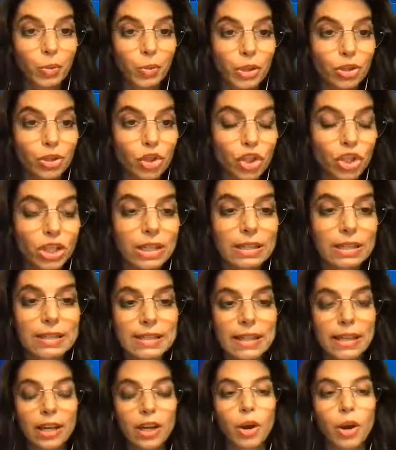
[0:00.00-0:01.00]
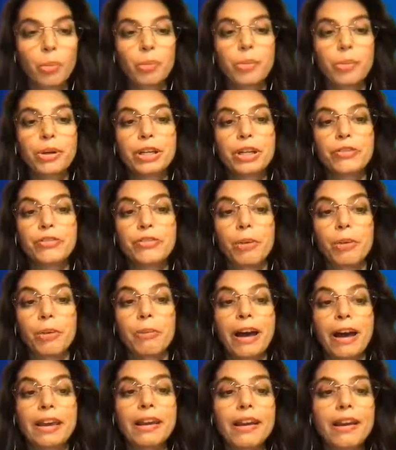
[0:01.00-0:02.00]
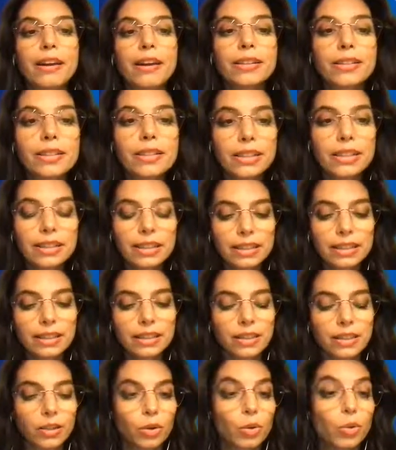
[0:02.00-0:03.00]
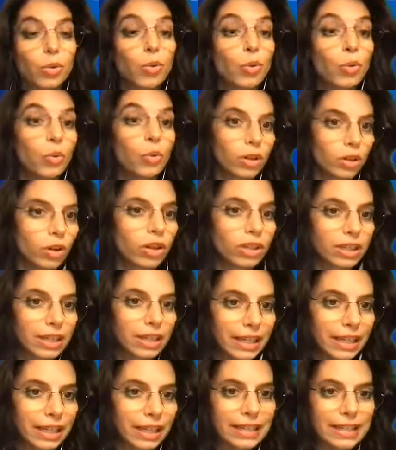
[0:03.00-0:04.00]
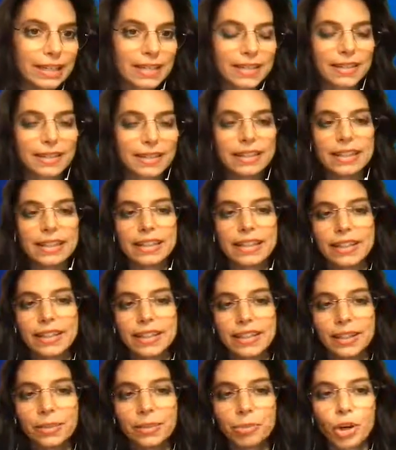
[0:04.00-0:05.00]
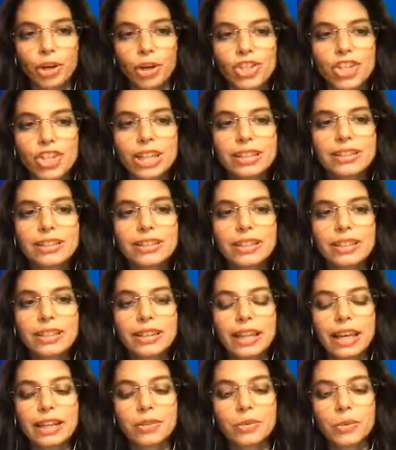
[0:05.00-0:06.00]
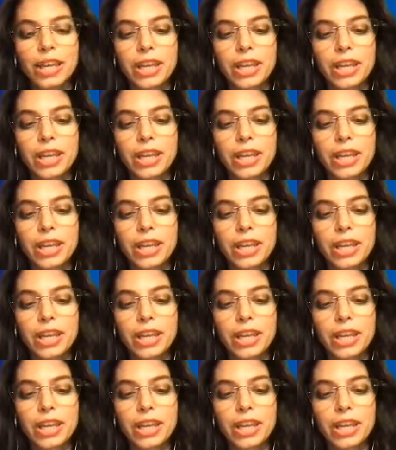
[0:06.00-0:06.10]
which is a company from Ireland who coordinates the project. And then we